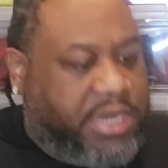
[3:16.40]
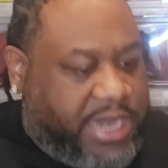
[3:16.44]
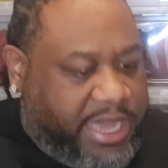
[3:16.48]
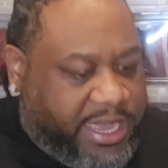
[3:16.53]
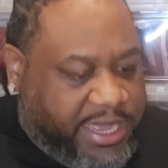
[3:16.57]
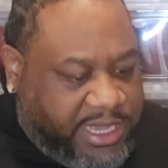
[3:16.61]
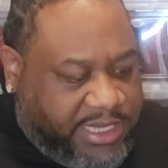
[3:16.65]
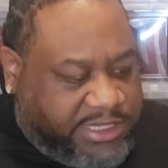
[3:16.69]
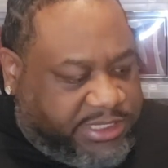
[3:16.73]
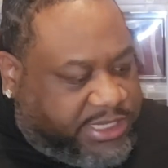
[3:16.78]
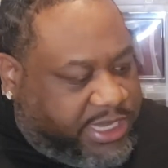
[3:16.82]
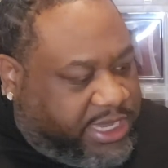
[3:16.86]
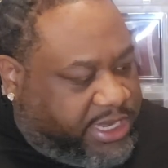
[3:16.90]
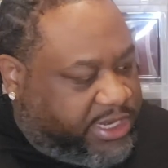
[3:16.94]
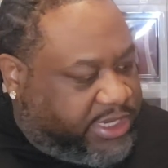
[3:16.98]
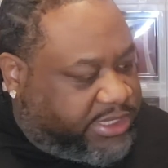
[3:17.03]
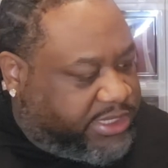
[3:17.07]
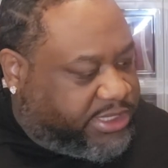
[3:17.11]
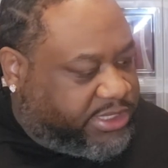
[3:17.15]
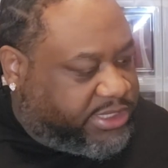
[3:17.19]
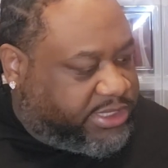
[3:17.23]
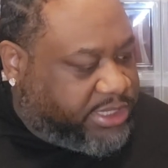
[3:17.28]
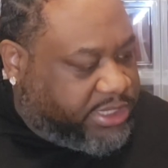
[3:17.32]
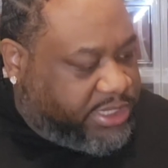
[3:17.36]
Like I say,
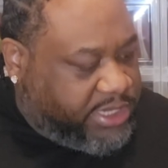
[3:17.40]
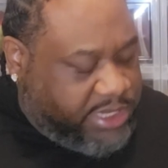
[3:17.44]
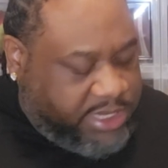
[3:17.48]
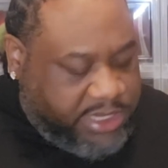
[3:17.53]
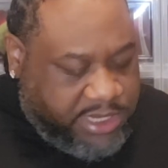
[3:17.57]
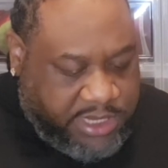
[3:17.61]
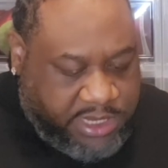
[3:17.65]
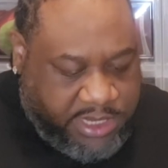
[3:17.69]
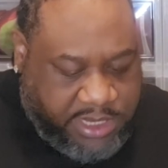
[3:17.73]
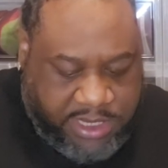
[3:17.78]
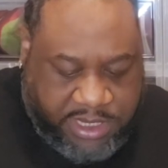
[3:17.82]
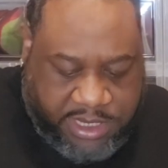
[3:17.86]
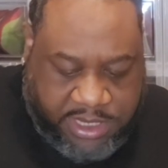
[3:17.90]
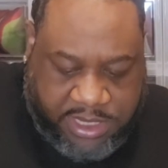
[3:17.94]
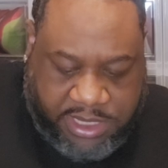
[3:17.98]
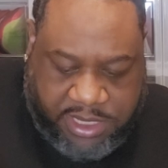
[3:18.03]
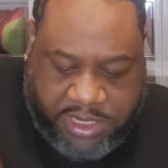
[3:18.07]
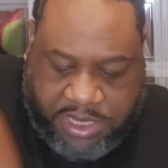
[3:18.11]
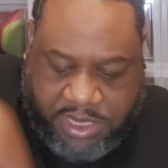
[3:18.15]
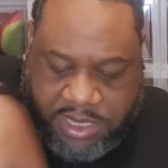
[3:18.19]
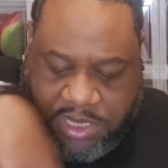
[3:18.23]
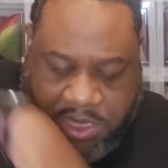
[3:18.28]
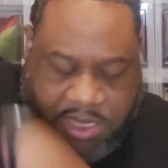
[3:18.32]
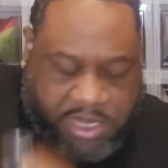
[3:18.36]
this is a
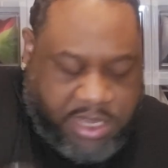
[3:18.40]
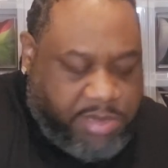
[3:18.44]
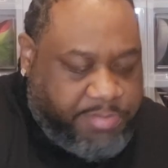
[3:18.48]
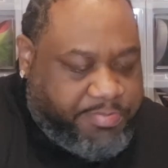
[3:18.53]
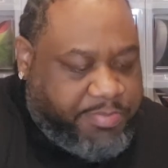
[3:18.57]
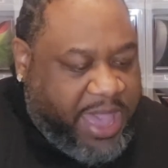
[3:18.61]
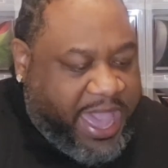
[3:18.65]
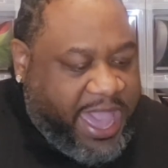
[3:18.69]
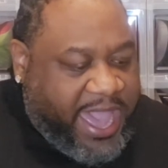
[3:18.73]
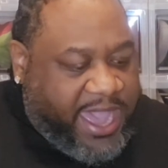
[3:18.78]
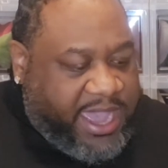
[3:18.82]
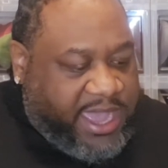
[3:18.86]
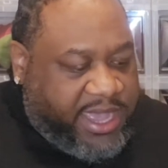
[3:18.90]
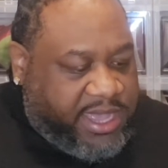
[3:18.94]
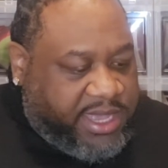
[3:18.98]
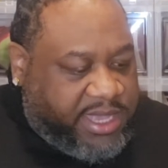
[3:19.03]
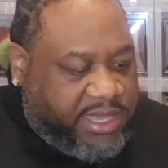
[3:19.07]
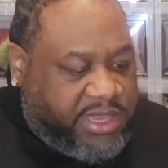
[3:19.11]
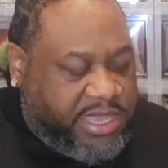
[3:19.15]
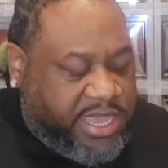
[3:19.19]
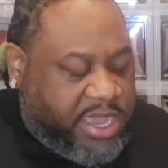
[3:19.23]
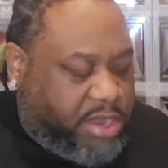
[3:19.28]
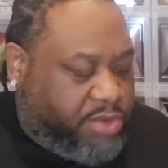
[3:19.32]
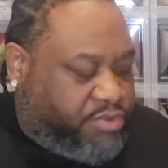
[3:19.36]
pack
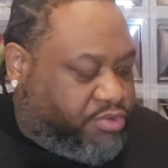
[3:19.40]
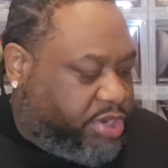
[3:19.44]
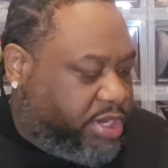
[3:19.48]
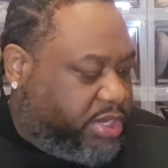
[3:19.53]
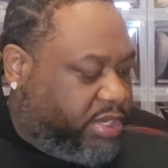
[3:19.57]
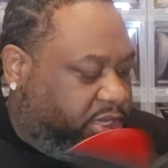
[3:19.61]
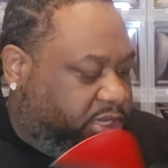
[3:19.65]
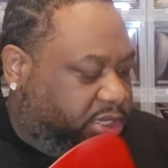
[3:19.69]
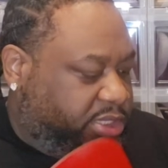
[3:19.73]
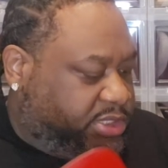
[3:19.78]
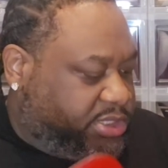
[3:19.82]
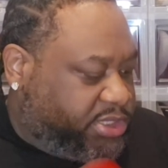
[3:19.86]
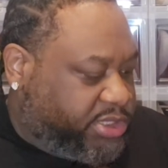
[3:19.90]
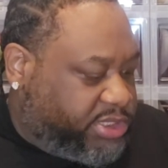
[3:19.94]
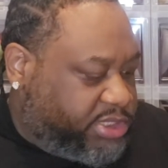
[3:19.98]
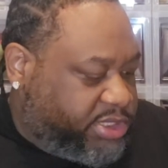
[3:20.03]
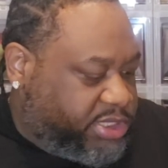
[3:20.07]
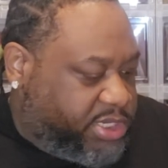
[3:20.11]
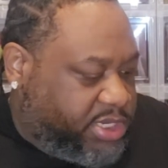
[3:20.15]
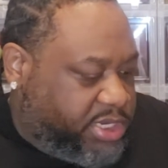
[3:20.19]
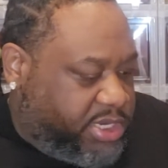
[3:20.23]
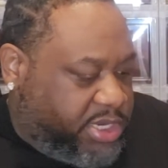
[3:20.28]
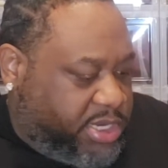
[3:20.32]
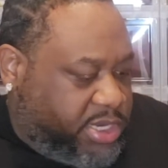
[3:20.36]
that
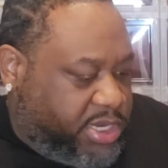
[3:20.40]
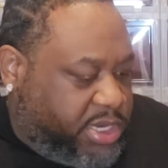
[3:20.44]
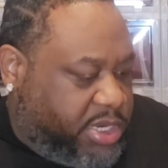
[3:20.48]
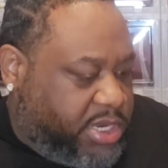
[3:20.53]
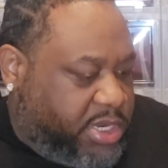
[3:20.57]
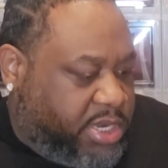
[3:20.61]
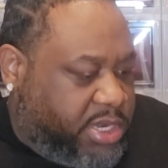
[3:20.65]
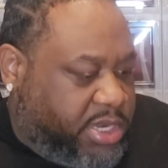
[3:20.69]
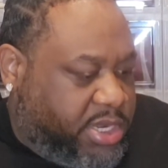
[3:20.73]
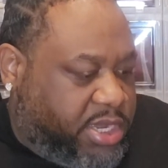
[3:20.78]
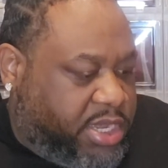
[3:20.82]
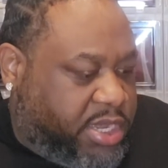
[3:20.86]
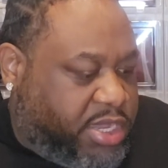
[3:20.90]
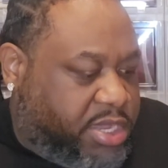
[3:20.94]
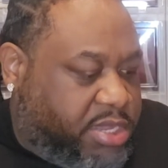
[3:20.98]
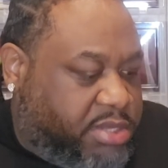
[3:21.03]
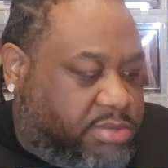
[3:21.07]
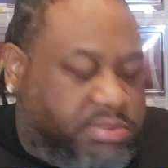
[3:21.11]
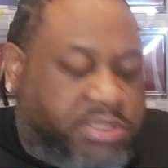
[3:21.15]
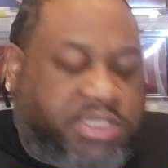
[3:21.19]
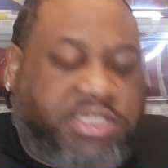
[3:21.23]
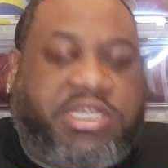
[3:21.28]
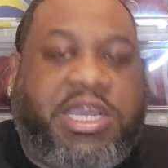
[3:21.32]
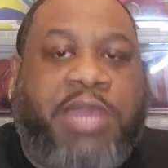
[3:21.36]
released
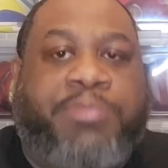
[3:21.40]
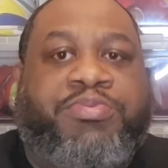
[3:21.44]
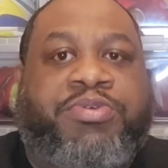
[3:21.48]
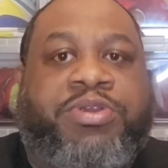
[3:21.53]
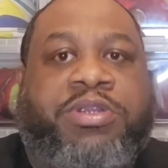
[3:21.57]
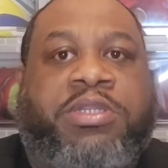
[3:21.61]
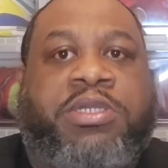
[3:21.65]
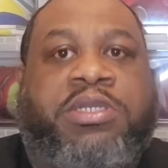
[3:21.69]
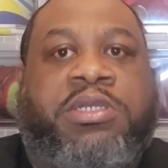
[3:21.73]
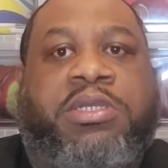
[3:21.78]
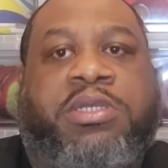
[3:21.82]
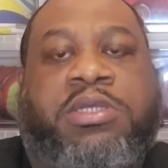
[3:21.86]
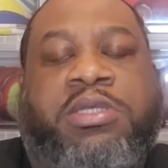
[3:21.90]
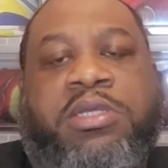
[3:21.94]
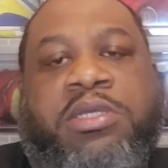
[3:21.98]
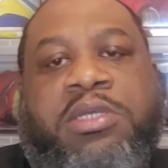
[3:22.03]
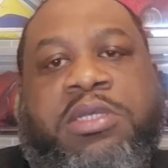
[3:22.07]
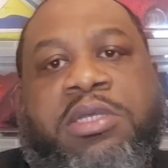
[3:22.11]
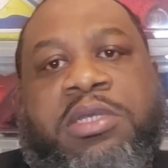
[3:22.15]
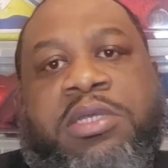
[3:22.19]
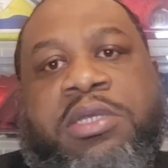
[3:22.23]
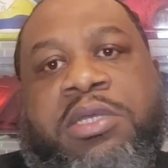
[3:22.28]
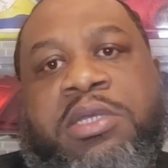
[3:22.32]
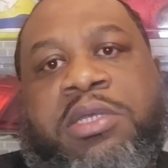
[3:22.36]
separately.
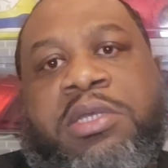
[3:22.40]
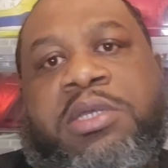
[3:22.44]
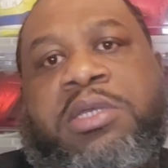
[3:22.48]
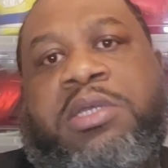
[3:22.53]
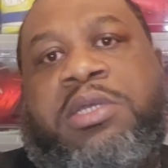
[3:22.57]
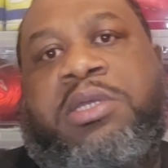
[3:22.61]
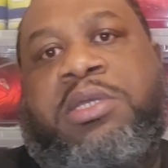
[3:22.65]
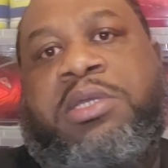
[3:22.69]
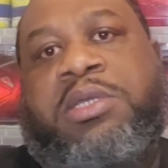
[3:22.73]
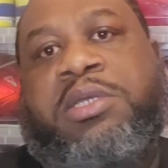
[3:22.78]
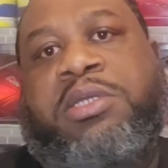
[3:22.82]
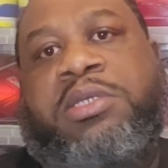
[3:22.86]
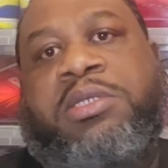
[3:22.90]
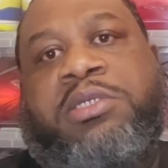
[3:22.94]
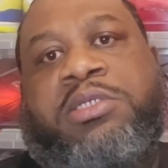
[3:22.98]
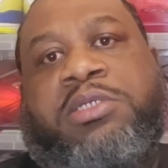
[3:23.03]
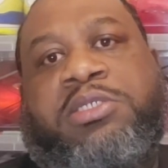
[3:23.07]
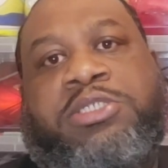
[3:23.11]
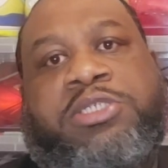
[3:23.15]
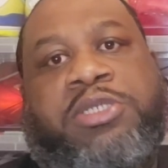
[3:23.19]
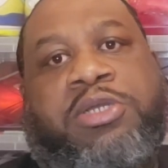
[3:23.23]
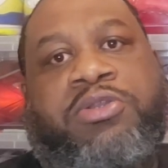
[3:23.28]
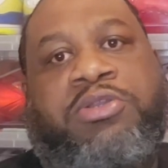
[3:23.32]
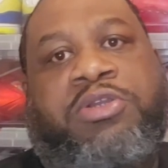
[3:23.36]

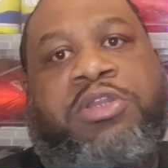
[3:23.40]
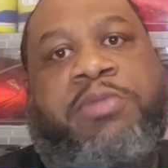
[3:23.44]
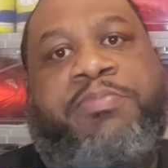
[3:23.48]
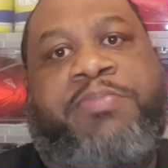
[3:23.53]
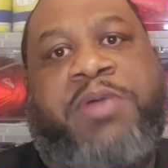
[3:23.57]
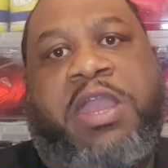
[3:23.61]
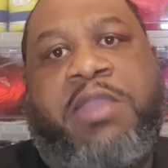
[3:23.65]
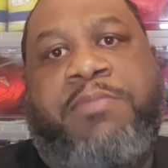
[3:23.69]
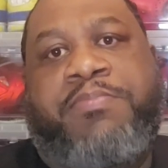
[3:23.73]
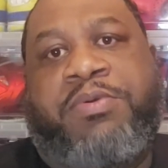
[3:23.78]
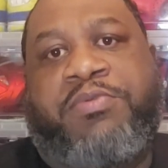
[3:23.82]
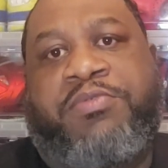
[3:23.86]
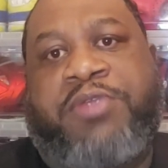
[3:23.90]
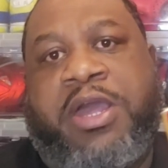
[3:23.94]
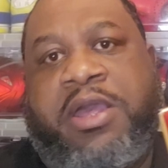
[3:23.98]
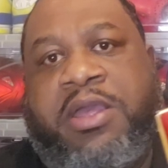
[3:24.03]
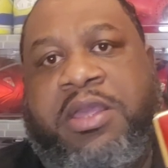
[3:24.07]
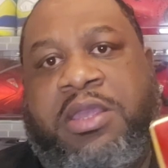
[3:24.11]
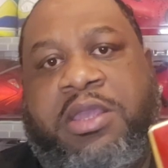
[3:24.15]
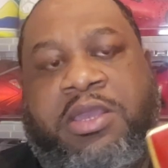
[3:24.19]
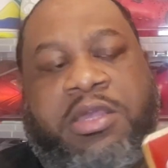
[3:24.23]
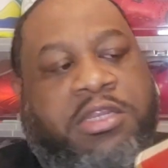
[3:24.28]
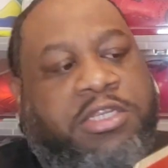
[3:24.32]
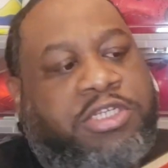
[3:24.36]
Show you the paper
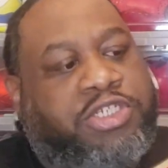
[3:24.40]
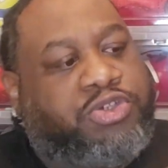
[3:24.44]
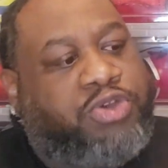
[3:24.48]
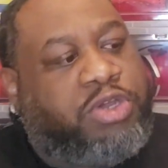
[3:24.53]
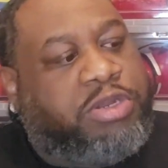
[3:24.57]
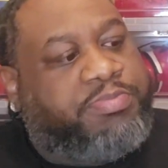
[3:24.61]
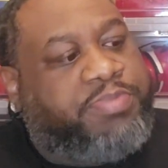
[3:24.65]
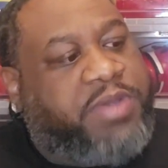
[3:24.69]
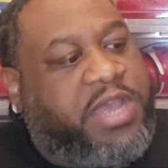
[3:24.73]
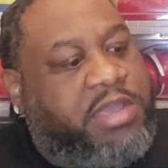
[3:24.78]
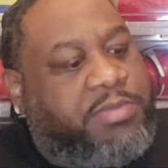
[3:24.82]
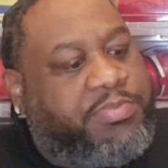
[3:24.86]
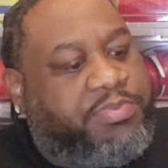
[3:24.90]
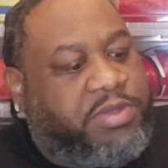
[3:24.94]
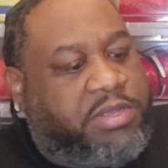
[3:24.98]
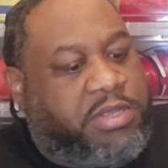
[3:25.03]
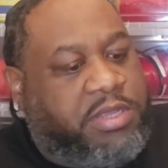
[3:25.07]
right here, the Jordan paper.